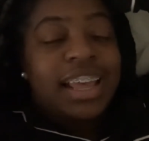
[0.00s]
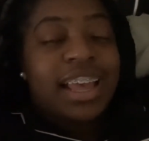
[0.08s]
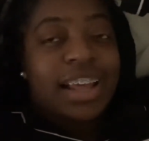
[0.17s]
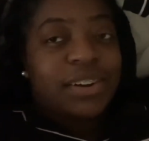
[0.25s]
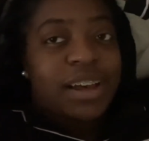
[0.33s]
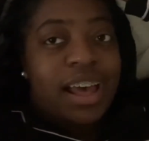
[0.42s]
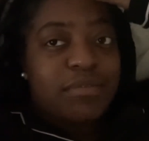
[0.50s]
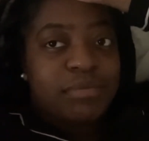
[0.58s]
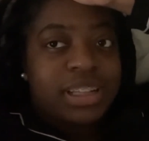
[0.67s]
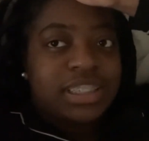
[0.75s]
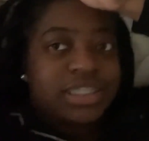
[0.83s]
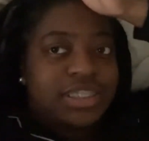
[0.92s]
I don't have
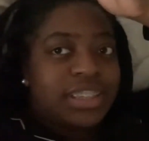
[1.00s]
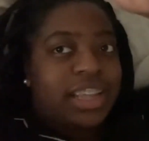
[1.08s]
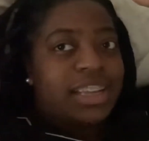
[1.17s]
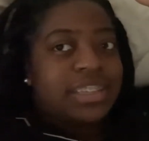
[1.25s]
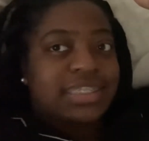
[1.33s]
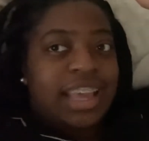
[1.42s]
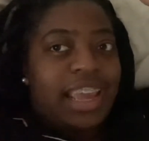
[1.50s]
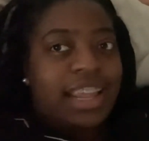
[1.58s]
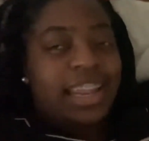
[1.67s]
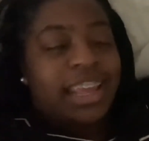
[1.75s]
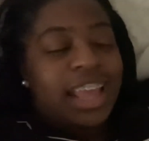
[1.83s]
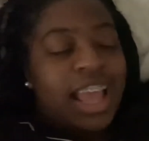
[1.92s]
much to like say in it.